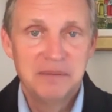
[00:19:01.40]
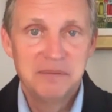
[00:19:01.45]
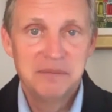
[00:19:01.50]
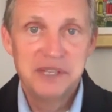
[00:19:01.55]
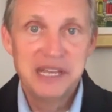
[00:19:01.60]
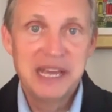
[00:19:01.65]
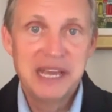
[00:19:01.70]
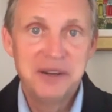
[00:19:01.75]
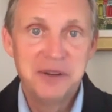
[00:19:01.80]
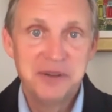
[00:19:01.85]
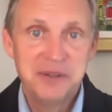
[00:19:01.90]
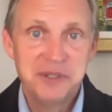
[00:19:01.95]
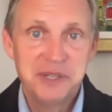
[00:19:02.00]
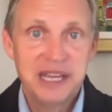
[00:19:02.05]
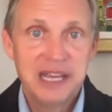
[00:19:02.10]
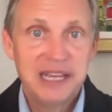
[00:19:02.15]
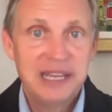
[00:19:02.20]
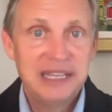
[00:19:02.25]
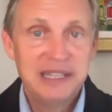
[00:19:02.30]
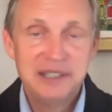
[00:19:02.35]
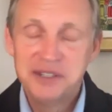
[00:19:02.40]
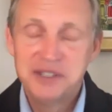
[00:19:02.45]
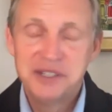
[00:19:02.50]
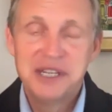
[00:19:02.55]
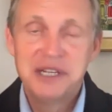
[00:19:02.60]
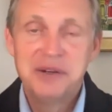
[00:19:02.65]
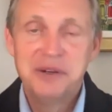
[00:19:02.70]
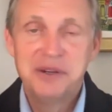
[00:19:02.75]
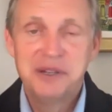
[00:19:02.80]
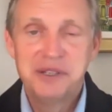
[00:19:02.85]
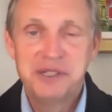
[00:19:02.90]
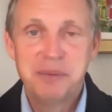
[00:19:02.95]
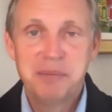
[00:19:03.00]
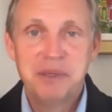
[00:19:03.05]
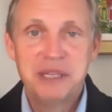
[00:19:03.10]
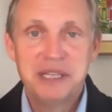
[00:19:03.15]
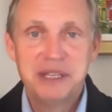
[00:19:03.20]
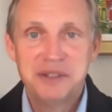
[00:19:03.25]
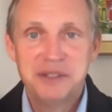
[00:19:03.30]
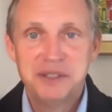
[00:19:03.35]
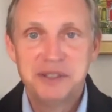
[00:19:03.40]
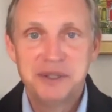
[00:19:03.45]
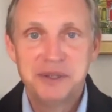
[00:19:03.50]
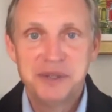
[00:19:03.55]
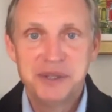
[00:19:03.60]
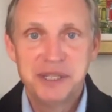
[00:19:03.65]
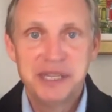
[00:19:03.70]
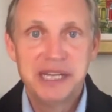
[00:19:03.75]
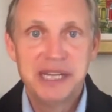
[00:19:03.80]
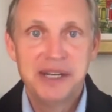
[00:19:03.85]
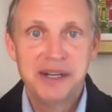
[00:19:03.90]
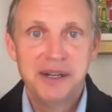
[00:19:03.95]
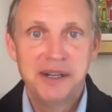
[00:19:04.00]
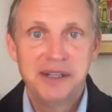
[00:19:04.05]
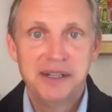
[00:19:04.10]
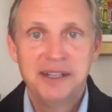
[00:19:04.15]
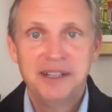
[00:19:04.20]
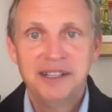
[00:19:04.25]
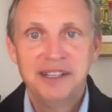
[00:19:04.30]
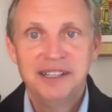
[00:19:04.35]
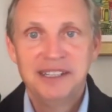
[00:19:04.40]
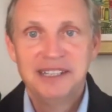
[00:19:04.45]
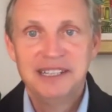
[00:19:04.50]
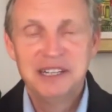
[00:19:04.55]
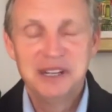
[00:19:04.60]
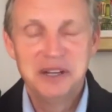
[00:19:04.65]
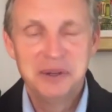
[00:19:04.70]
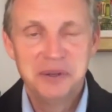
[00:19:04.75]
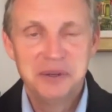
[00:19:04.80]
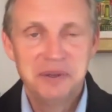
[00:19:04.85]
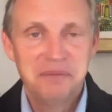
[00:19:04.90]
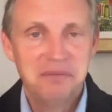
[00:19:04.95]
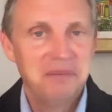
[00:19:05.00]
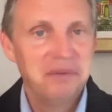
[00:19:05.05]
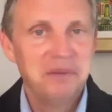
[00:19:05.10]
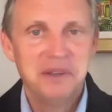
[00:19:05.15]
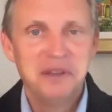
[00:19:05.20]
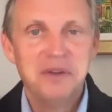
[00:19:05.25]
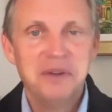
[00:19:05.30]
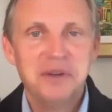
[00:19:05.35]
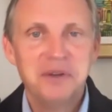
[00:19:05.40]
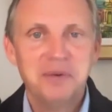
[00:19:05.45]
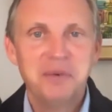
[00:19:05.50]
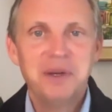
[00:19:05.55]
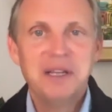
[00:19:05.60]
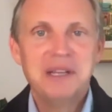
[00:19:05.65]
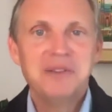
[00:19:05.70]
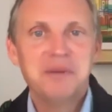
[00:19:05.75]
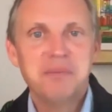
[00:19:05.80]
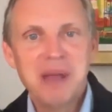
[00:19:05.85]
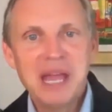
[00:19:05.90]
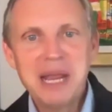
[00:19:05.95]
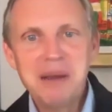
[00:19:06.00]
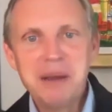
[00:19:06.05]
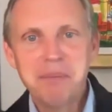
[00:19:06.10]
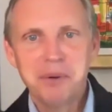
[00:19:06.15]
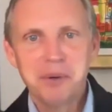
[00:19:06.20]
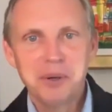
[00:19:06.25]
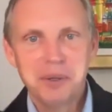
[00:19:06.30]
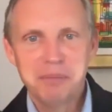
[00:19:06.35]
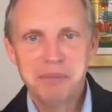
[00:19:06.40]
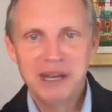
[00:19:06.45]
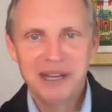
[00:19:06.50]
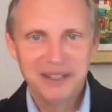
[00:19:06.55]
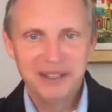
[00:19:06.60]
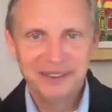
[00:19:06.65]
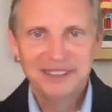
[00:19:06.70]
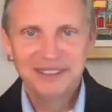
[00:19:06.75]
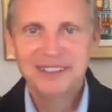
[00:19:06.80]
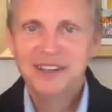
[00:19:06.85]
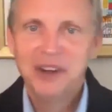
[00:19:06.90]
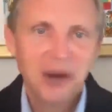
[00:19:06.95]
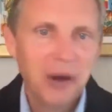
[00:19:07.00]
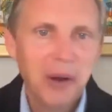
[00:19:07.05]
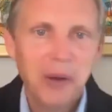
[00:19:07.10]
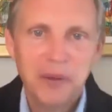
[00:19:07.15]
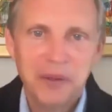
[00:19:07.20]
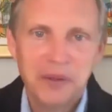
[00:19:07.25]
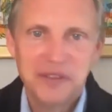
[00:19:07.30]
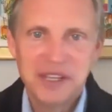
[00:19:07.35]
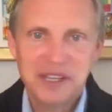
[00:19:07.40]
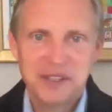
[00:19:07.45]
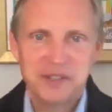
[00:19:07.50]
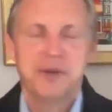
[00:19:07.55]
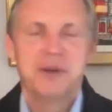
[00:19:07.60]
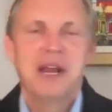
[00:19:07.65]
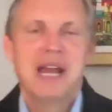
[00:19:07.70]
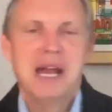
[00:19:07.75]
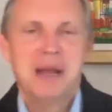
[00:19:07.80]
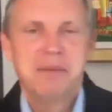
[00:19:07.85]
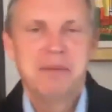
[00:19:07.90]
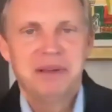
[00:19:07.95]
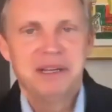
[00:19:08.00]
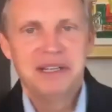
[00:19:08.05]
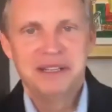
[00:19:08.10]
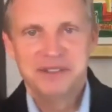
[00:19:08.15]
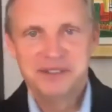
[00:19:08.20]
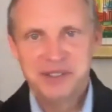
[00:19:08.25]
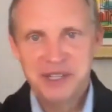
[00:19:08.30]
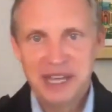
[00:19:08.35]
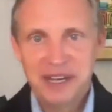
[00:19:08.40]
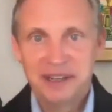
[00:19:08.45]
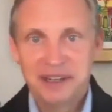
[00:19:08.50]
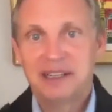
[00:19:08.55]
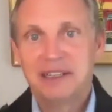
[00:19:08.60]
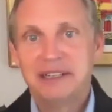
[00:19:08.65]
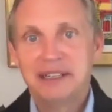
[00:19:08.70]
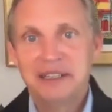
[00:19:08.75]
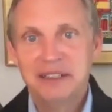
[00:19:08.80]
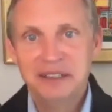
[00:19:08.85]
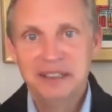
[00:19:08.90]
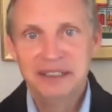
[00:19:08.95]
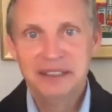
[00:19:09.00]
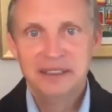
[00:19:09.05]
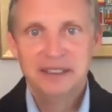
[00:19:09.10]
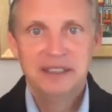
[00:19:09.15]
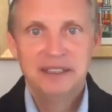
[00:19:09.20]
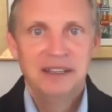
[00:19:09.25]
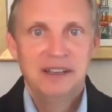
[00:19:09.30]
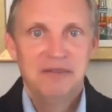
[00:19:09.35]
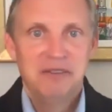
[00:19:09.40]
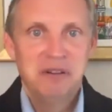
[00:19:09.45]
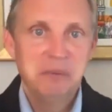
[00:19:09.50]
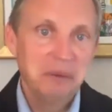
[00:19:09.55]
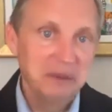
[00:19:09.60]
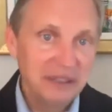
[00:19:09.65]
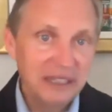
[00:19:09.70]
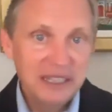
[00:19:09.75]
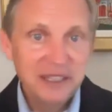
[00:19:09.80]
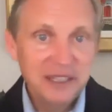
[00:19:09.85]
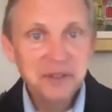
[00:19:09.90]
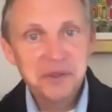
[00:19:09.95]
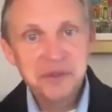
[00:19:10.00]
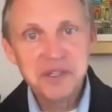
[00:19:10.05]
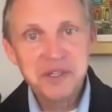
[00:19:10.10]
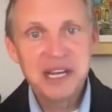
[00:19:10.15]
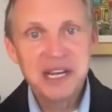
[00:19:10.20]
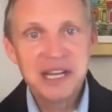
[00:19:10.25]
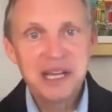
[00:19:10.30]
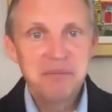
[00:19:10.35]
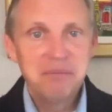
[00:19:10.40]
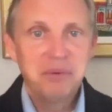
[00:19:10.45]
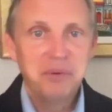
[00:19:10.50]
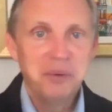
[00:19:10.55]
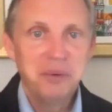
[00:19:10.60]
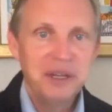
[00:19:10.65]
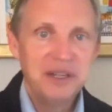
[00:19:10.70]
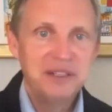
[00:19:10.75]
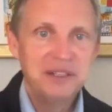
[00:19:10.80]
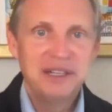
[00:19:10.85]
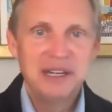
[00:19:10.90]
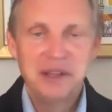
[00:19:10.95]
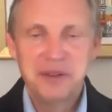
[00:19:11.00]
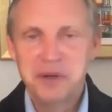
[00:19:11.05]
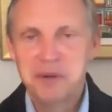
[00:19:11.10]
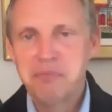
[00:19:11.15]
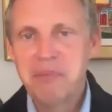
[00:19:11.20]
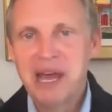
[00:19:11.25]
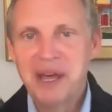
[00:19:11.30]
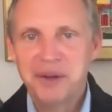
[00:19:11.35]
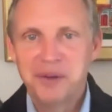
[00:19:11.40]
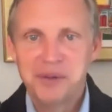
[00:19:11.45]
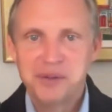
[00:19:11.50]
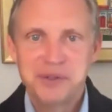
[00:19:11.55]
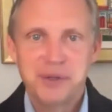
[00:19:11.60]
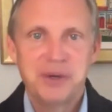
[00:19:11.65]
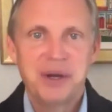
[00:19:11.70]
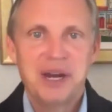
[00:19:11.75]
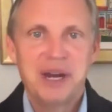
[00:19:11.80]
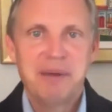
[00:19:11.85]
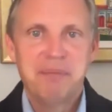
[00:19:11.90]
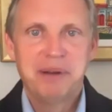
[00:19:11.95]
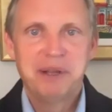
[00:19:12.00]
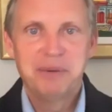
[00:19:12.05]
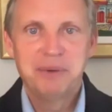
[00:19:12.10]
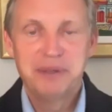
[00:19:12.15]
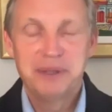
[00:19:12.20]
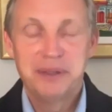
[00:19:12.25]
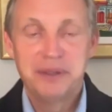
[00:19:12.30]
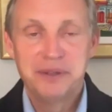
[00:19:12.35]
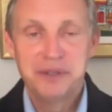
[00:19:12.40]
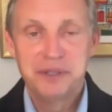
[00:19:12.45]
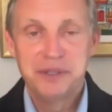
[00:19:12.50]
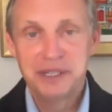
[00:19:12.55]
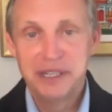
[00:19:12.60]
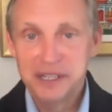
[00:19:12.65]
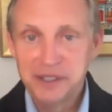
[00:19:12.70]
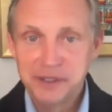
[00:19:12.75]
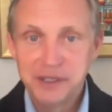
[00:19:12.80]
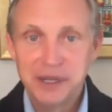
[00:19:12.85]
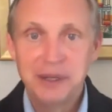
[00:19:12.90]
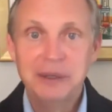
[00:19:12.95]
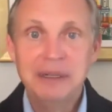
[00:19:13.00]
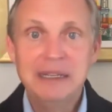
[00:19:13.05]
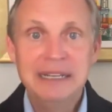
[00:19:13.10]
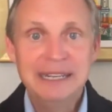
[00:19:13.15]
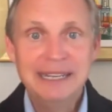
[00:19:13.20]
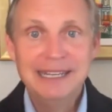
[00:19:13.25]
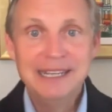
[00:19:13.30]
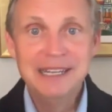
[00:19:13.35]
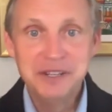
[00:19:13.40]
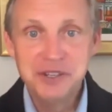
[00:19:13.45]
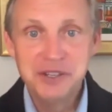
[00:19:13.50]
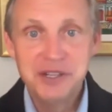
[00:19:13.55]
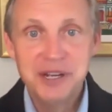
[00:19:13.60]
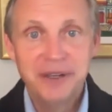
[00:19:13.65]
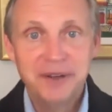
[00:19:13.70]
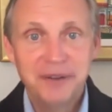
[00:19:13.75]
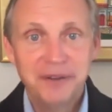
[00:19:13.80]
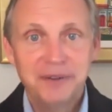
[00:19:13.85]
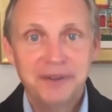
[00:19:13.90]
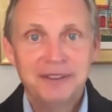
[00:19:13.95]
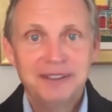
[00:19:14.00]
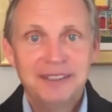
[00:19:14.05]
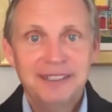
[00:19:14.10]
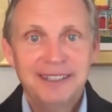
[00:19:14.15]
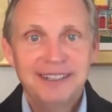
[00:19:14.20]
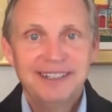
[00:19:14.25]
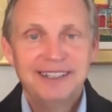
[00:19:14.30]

San Jose, and just hearing some of the issues there. You can read the paper about all the things that are happening in Santa Clara from a legal standpoint and other battles that are happening within their city. So in general,